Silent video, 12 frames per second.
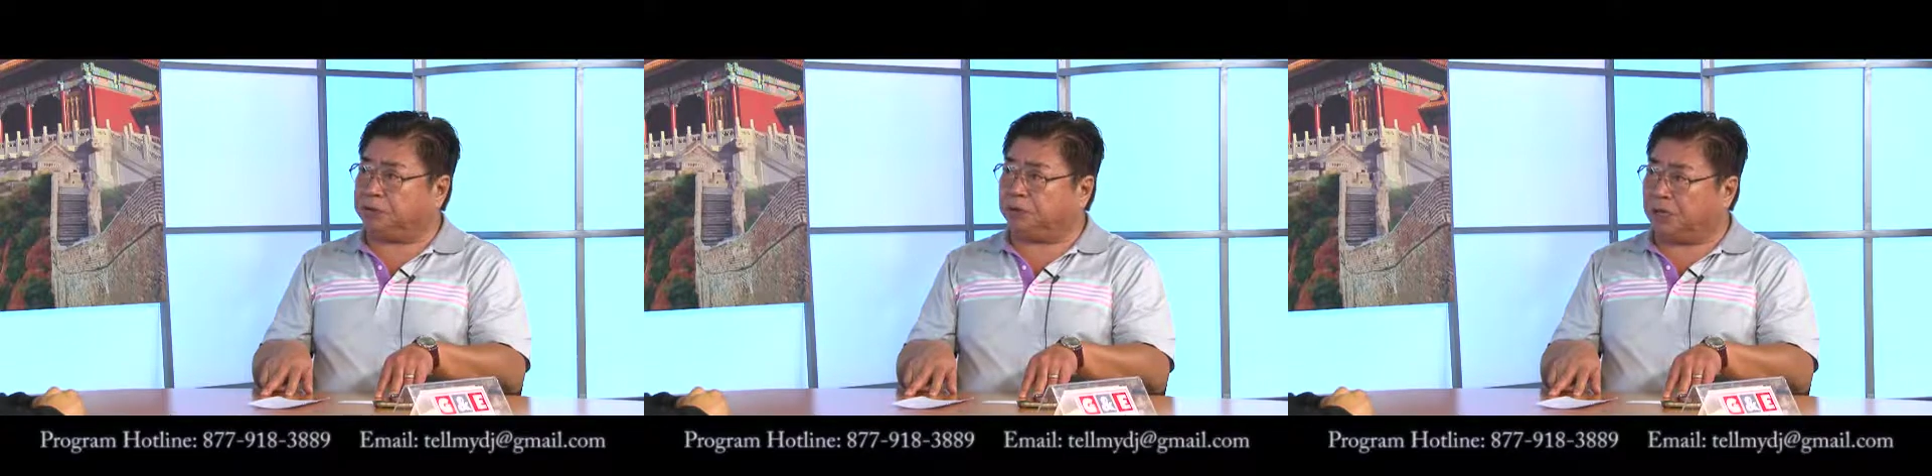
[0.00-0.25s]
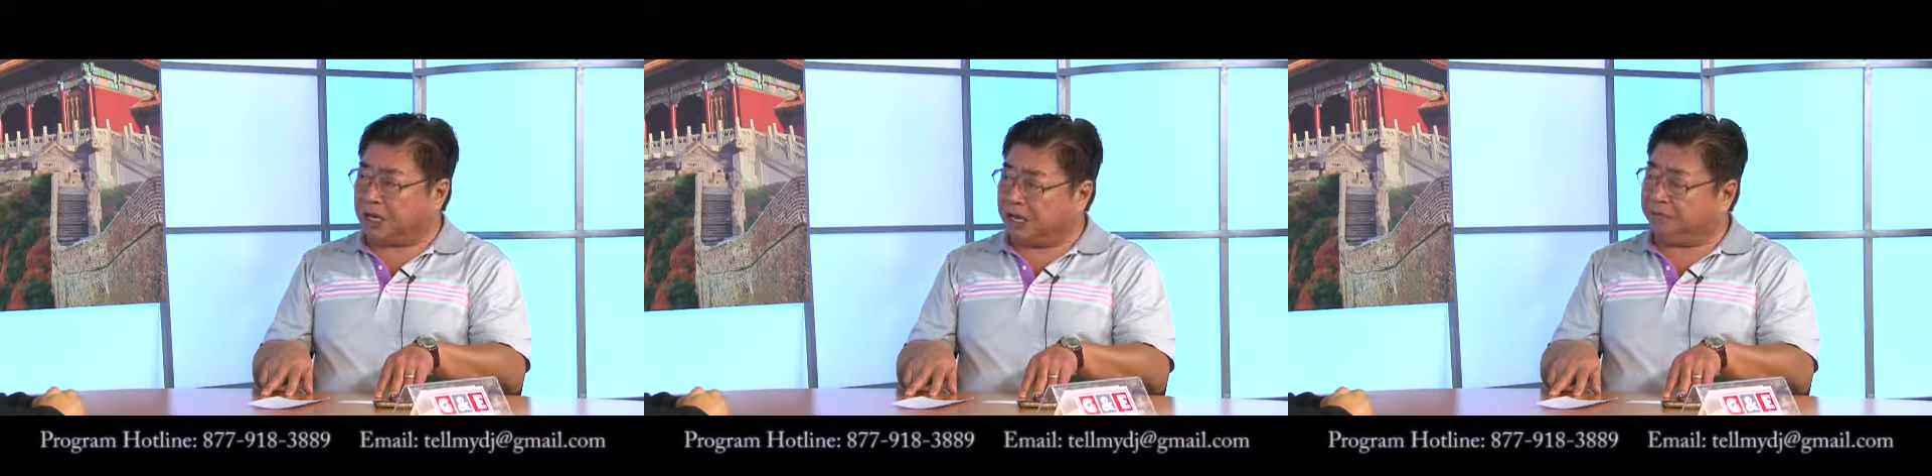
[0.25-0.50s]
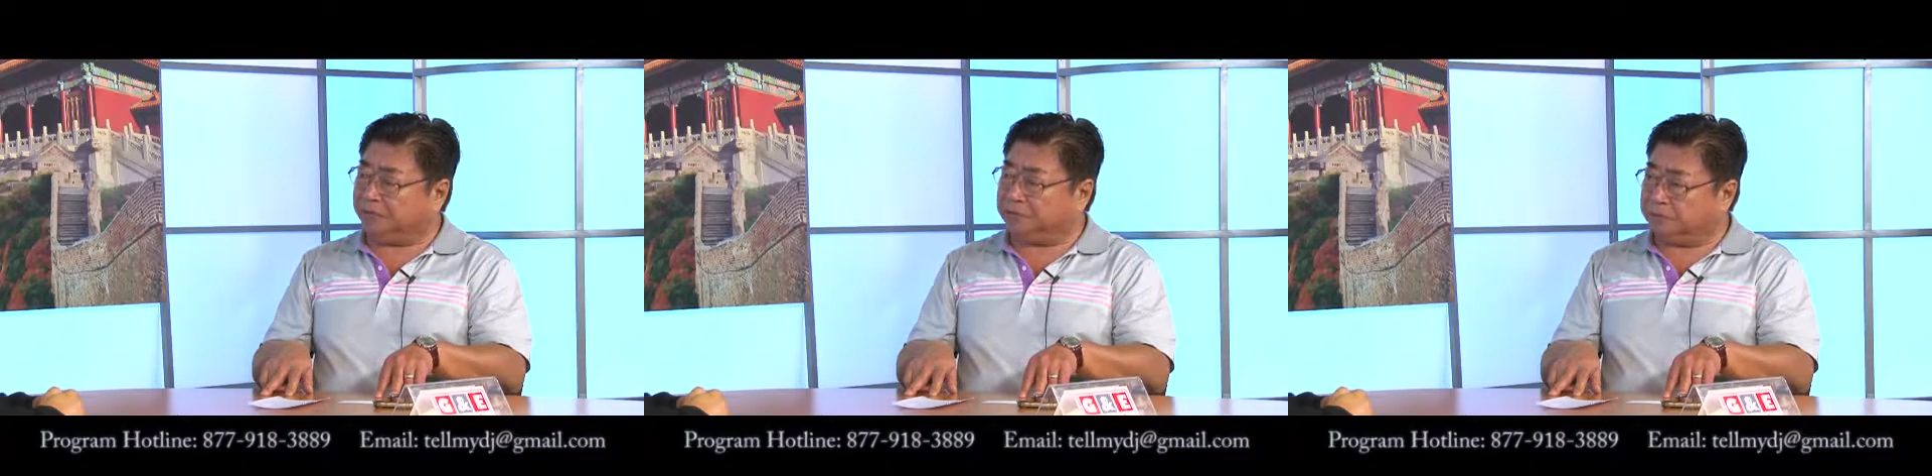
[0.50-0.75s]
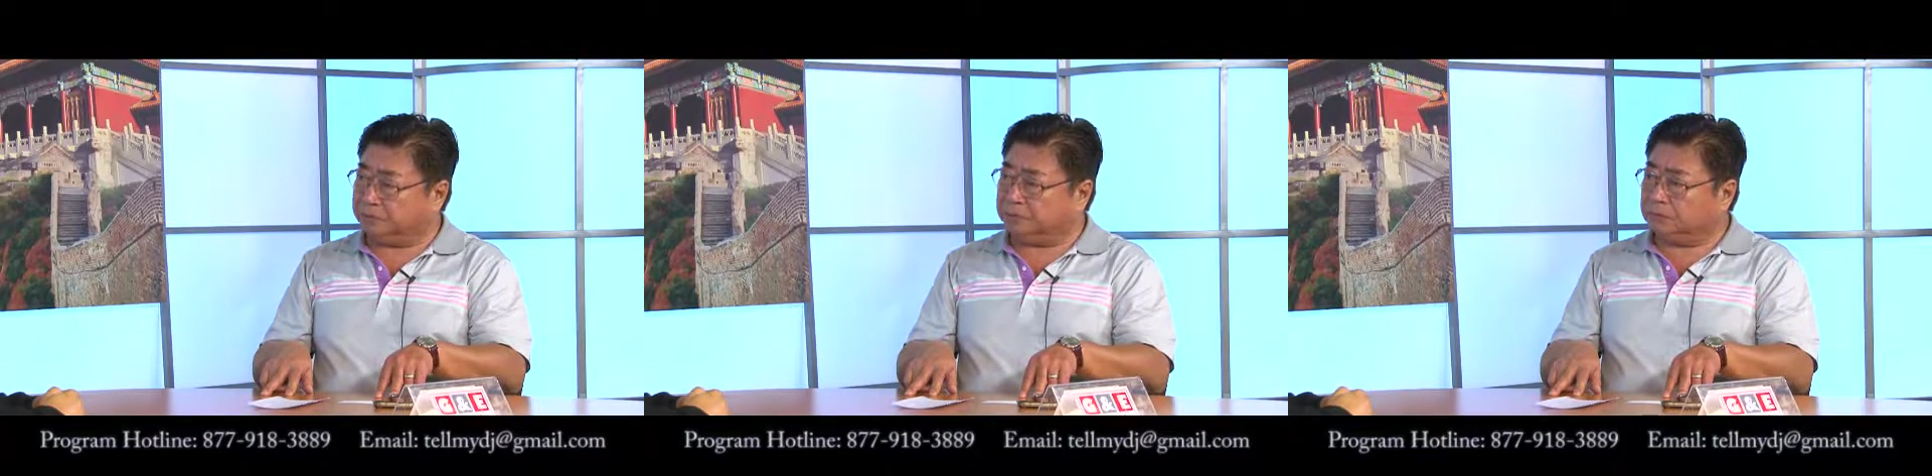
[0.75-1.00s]
your life
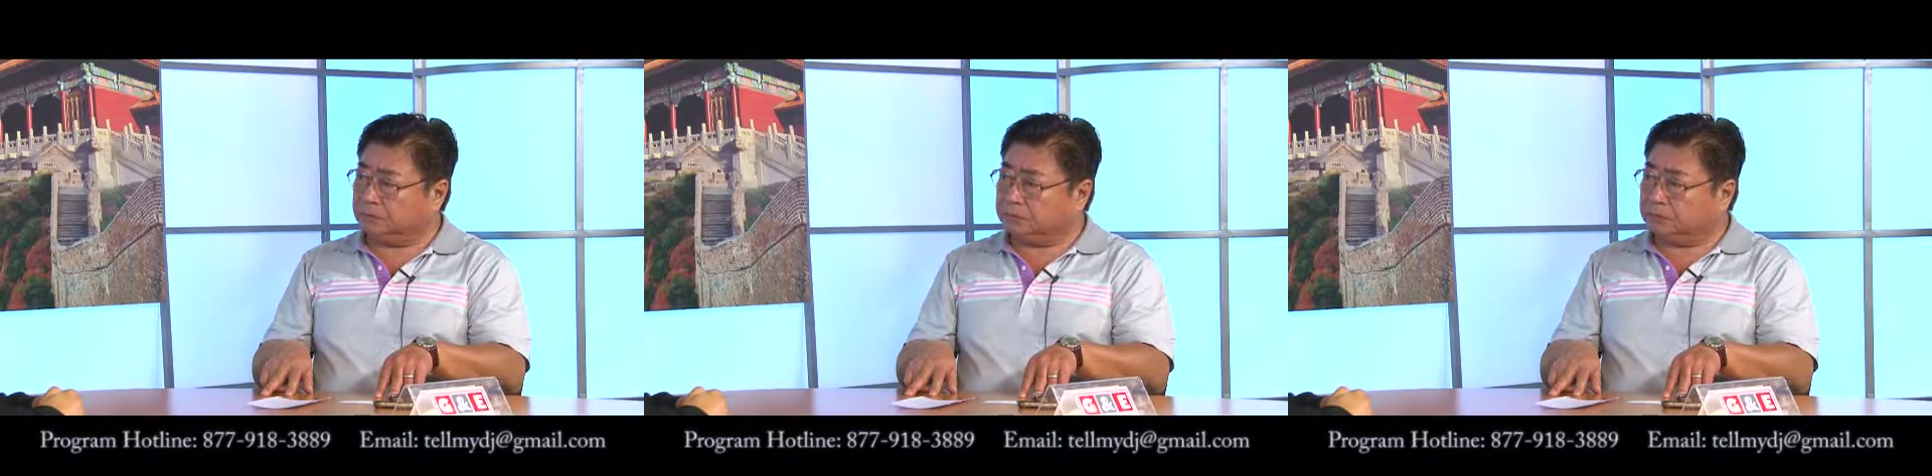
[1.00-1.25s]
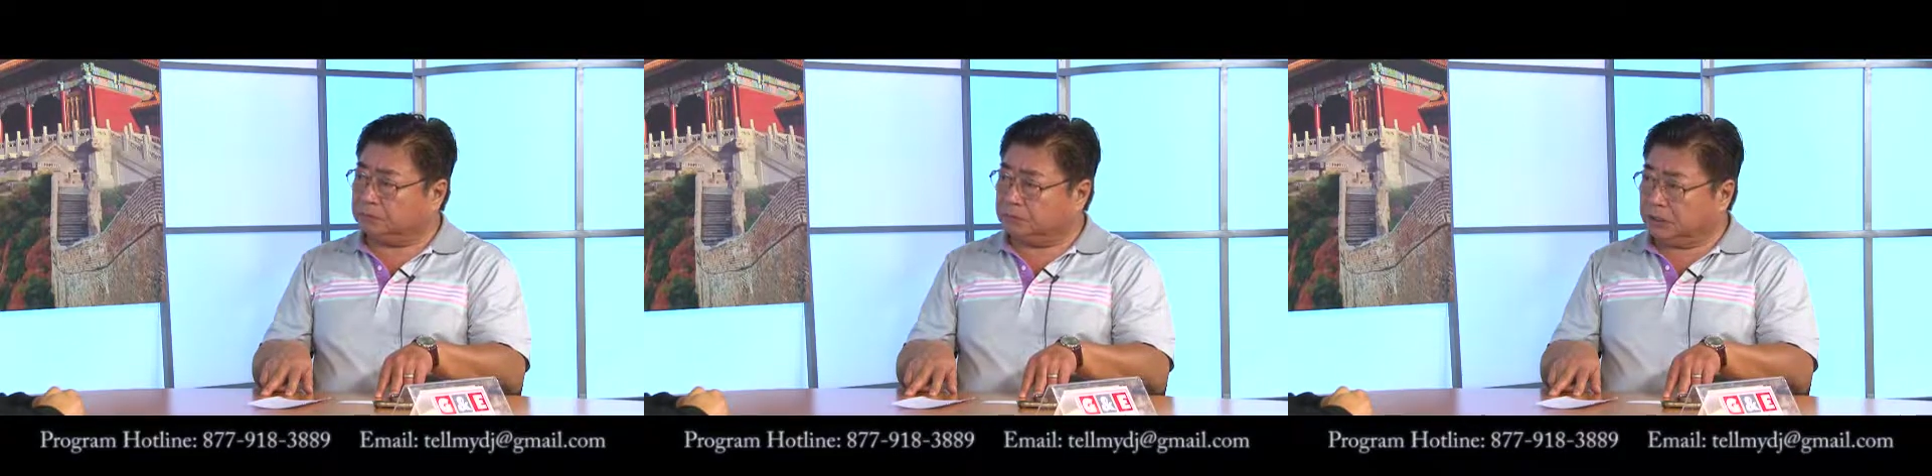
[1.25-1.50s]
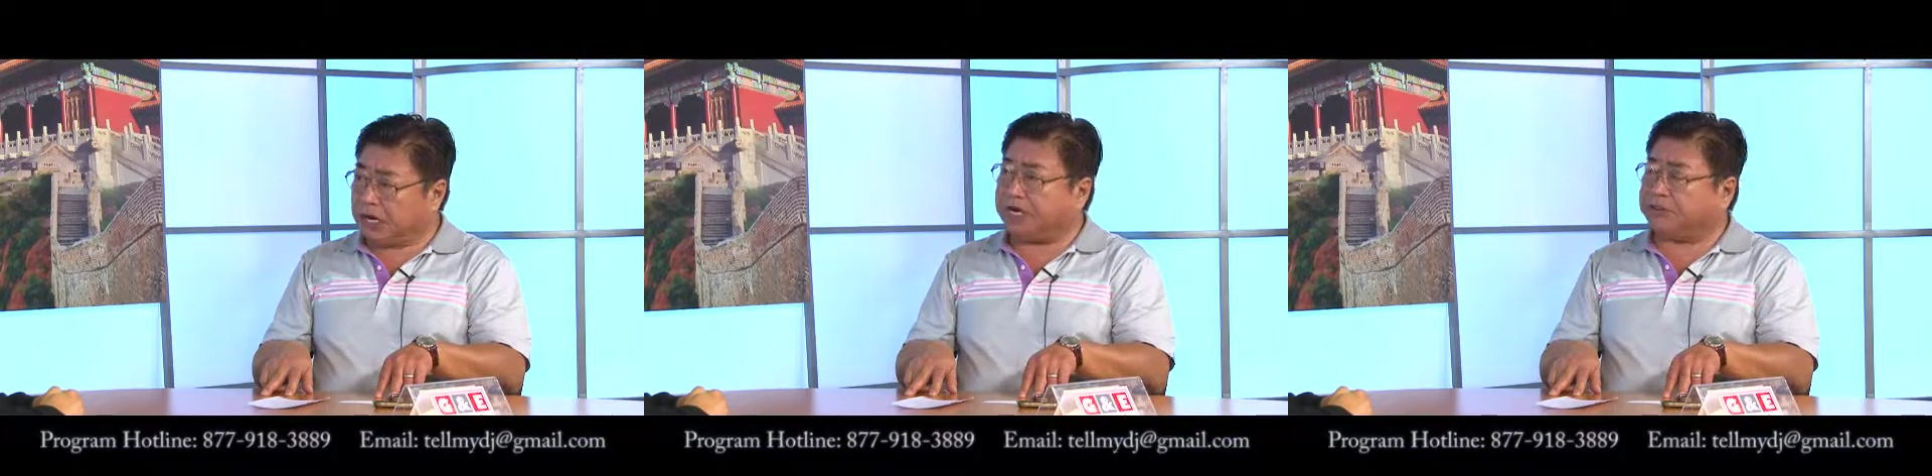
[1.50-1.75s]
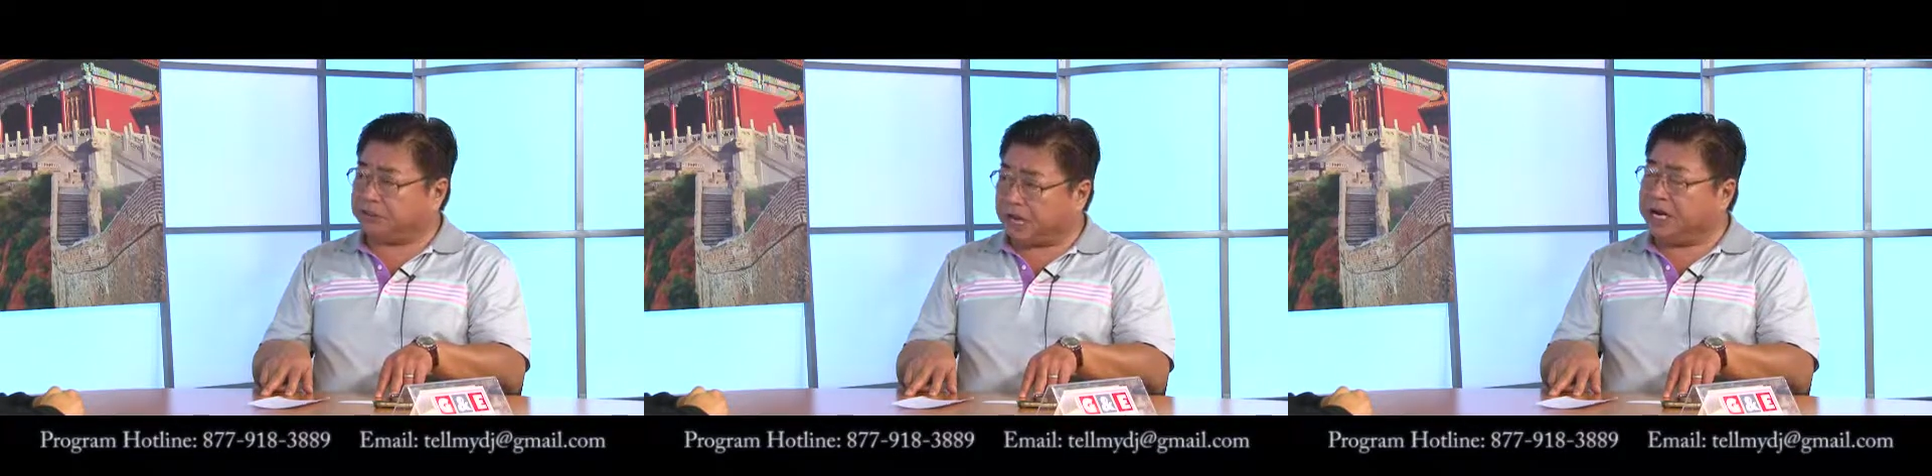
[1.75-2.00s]

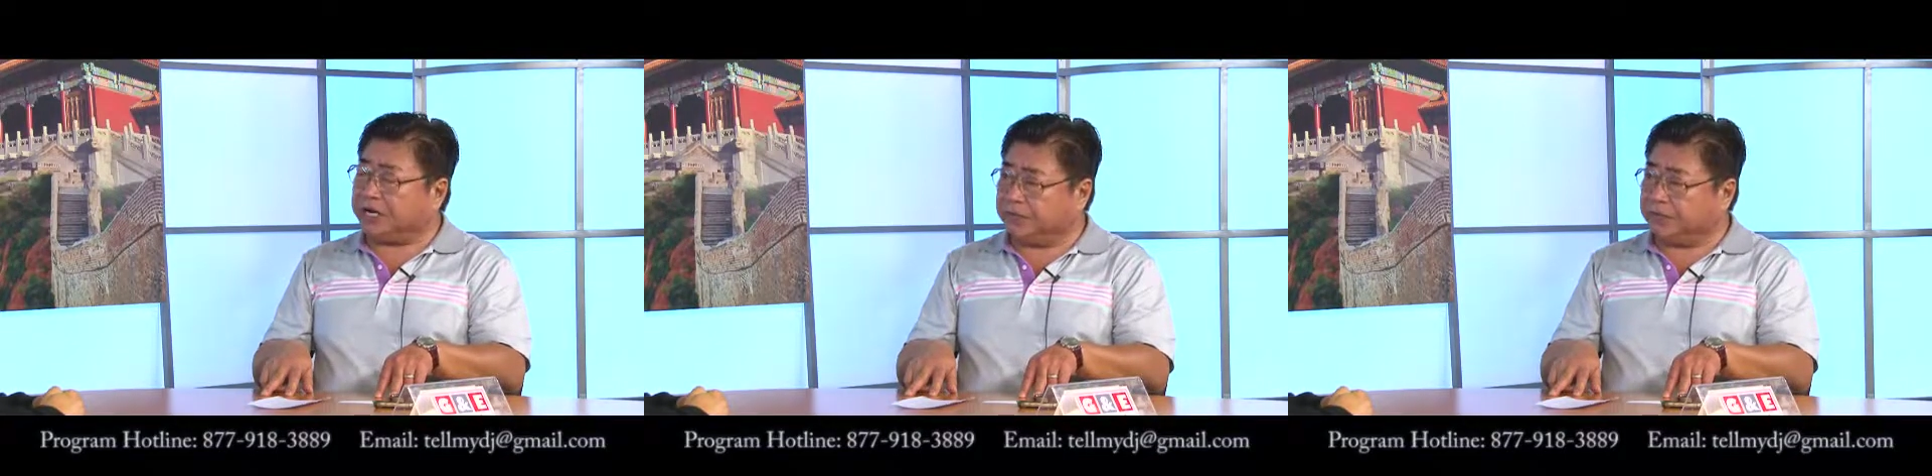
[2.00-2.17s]
at stake.